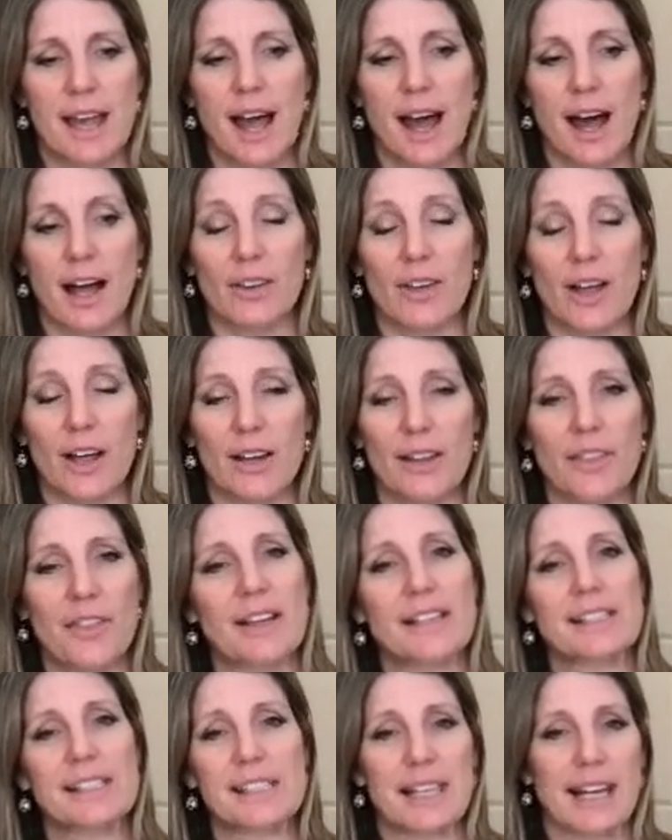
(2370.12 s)
a lot of
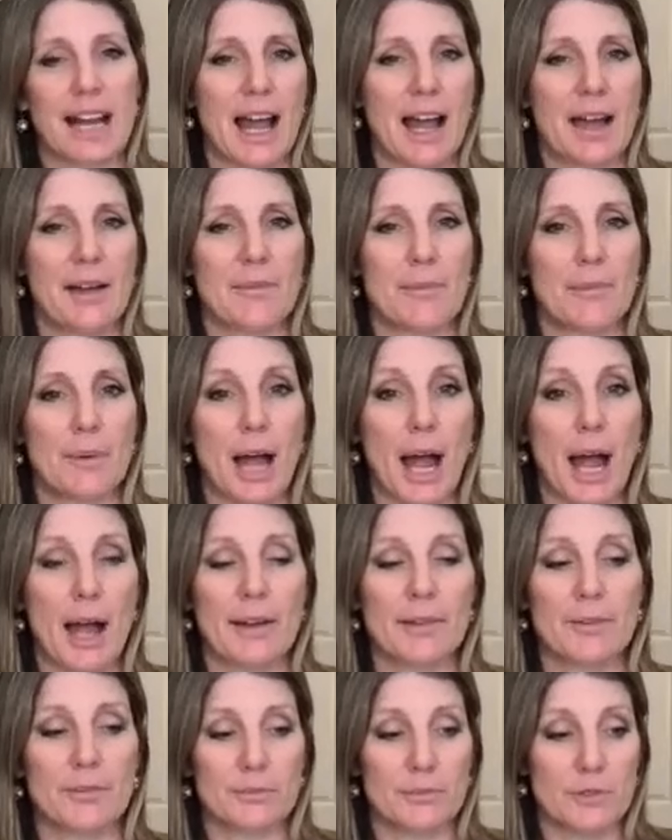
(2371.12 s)
things that
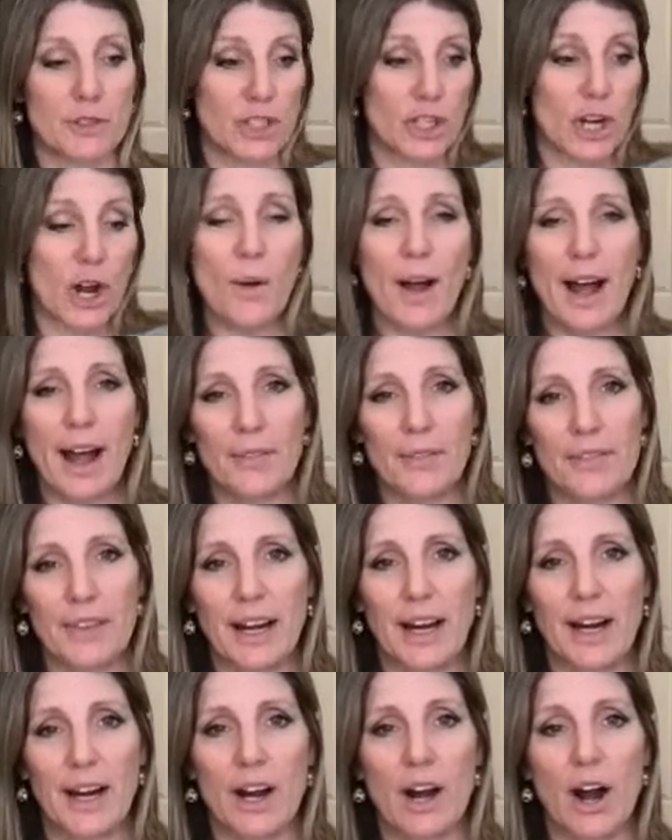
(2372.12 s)
I show out
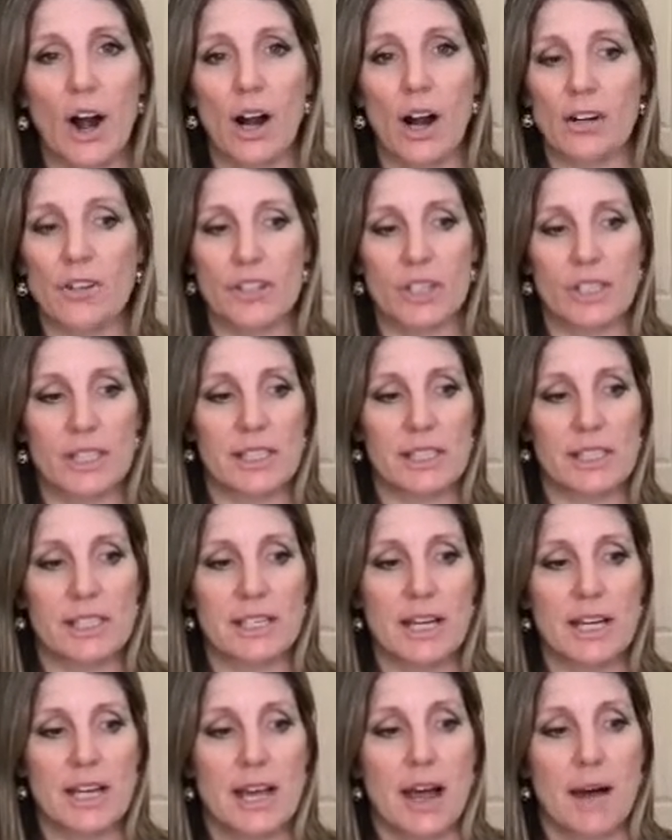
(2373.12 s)
there are just
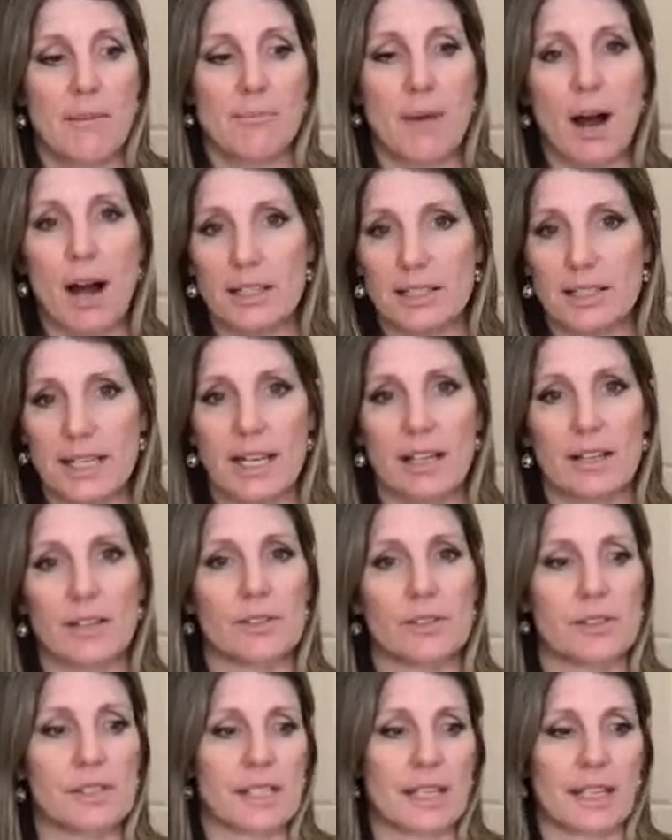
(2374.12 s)

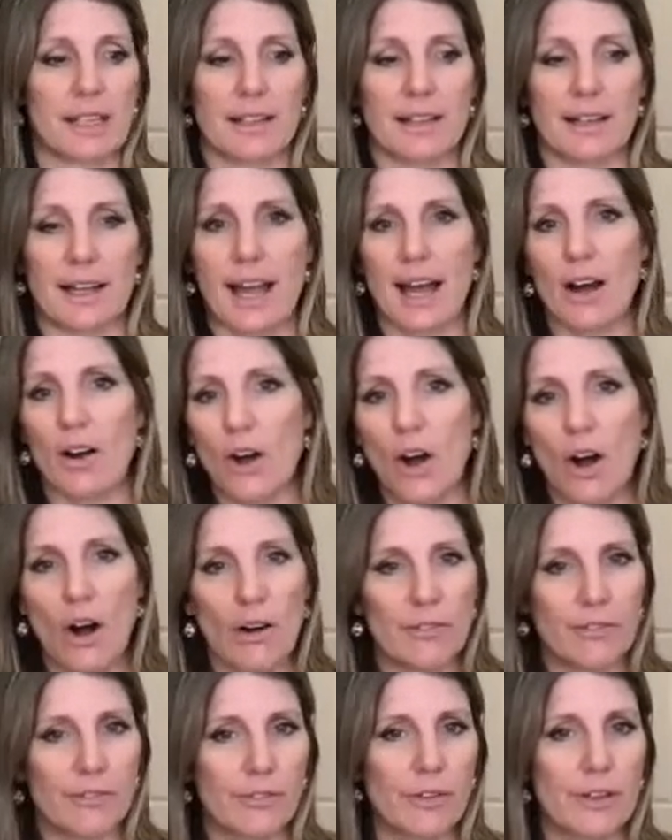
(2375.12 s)
mocktails and
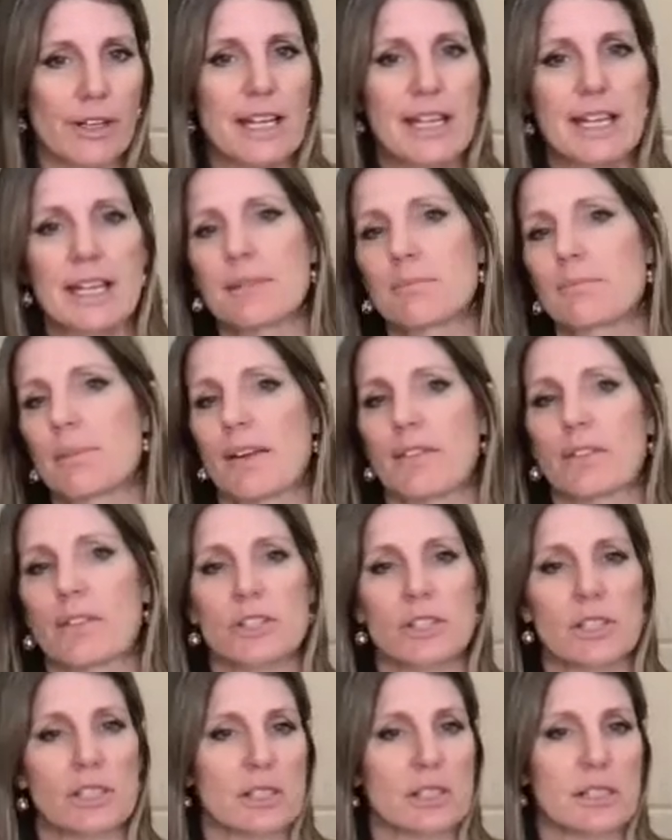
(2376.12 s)
alcohol-free
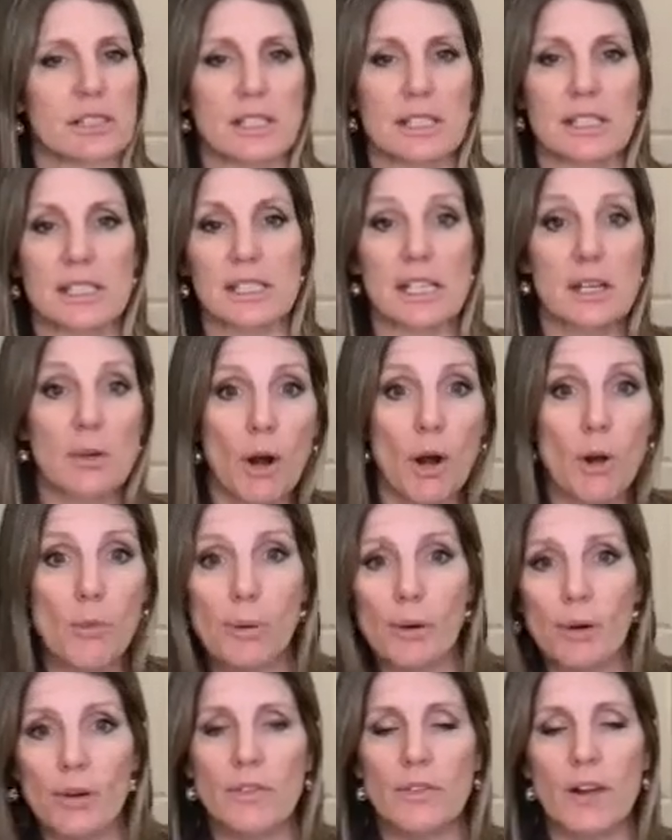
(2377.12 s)
beverages, the zero
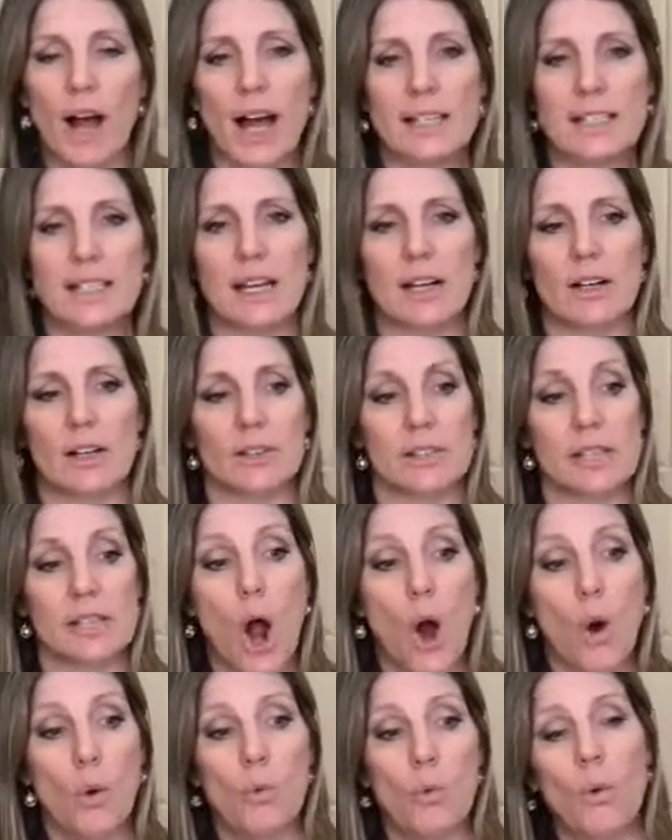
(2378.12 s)
proof cocktails,
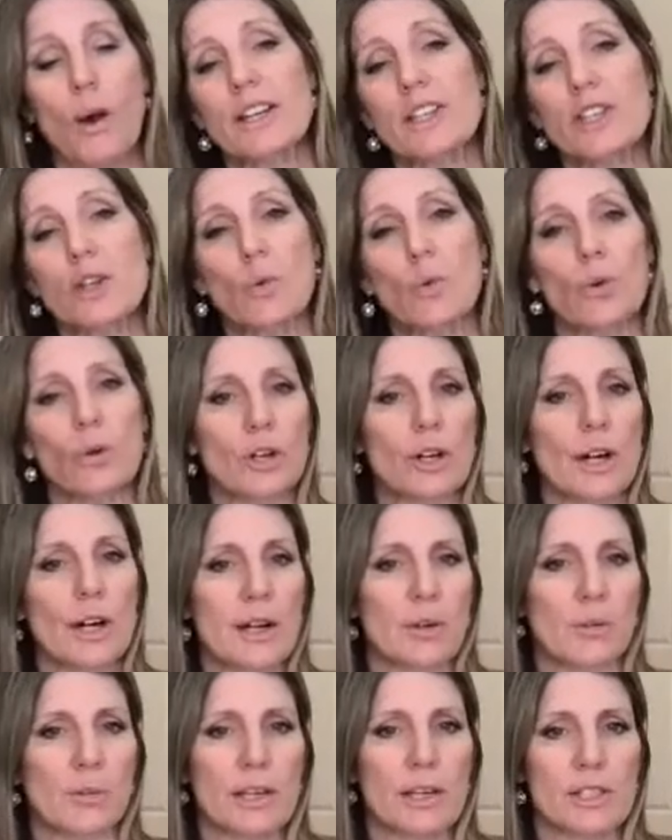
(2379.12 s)
what to order at
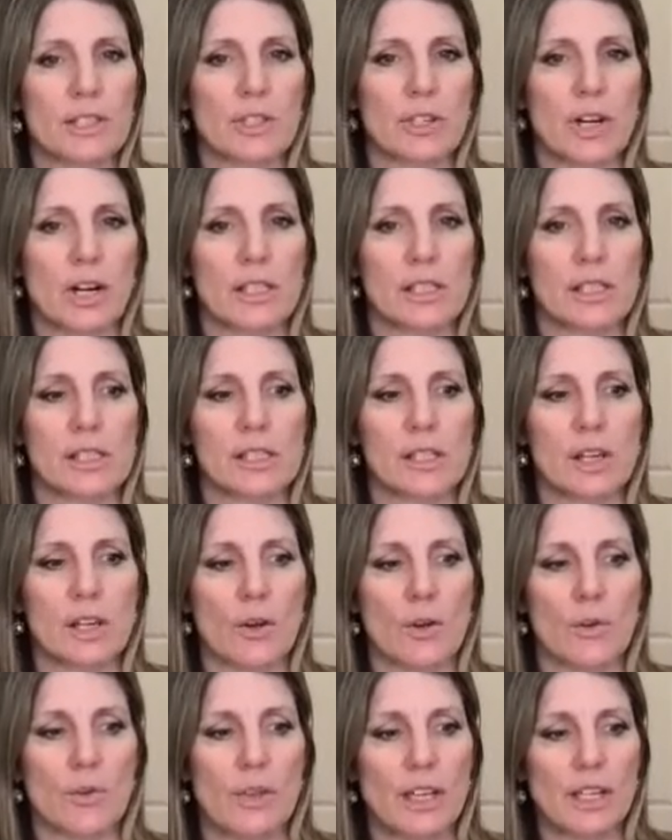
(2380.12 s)
a restaurant
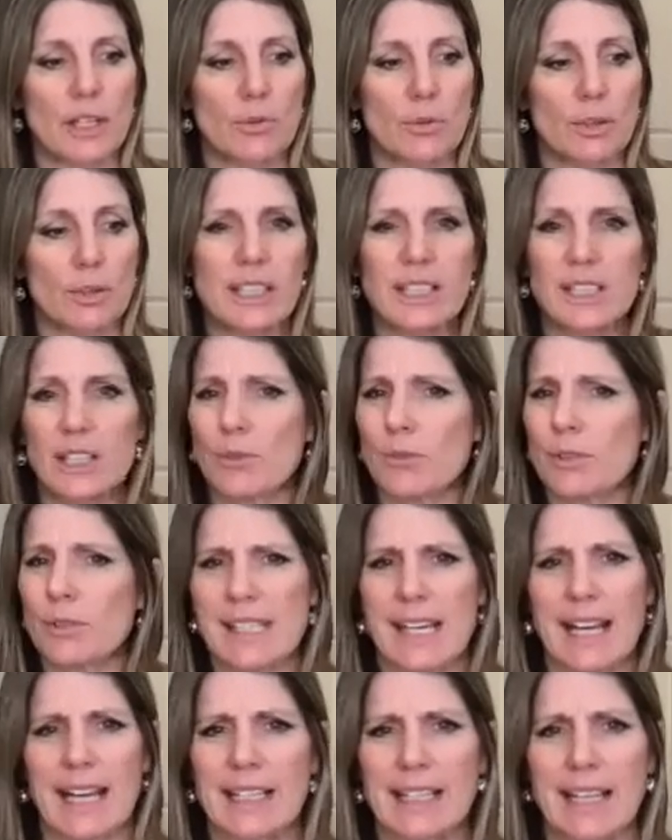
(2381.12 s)
so that you really don't
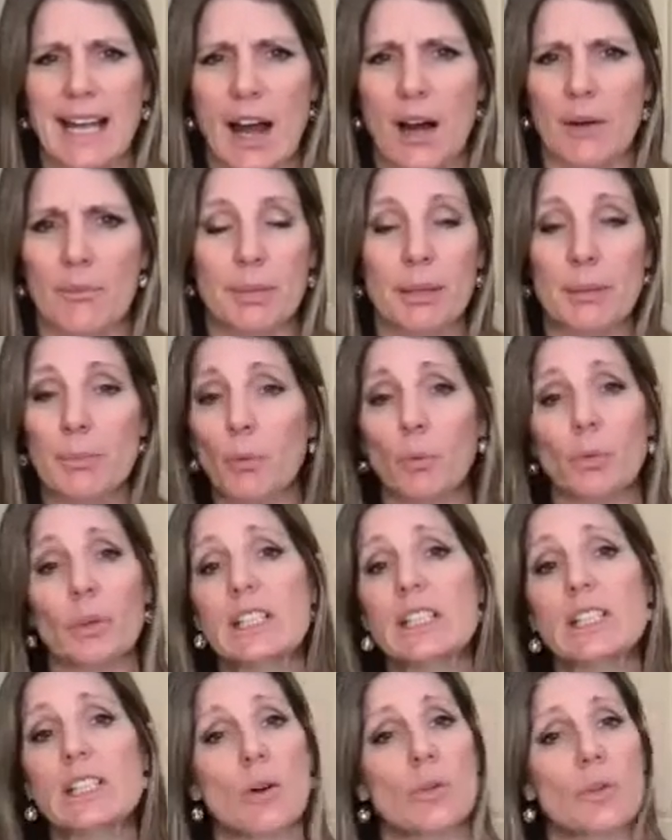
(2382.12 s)
stand out. People
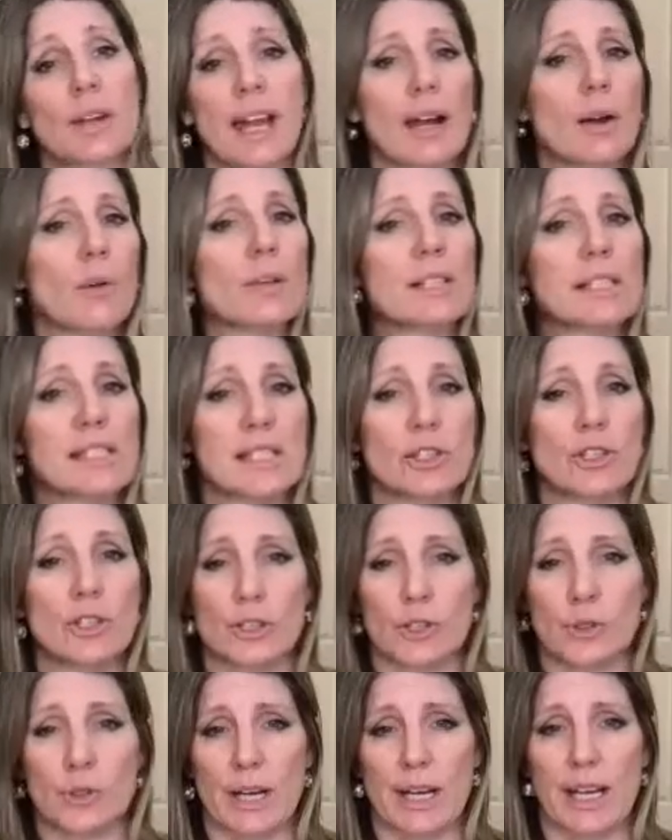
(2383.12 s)
really don't care what's in your
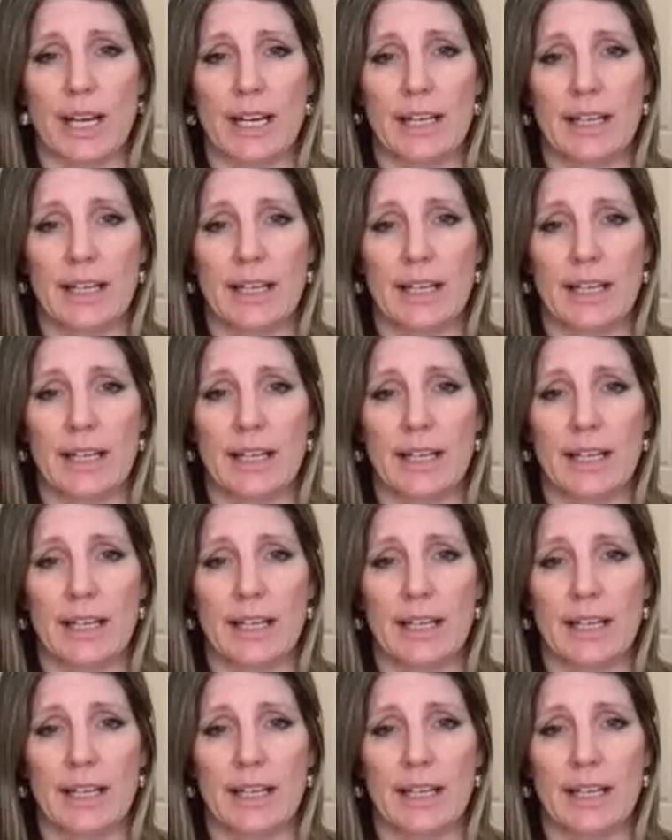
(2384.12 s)
drink.